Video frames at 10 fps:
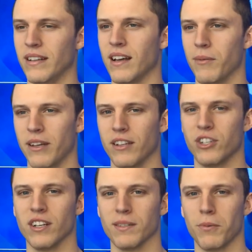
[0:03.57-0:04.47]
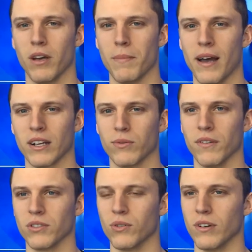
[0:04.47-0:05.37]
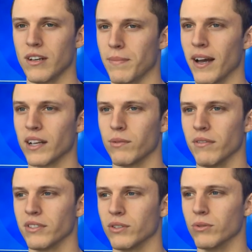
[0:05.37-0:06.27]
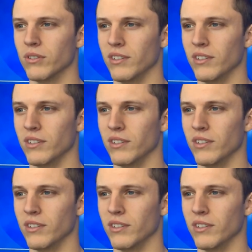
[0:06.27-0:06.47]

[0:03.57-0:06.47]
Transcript: anytime we get a chance to play a Pac-12 school, any Pac-12 school,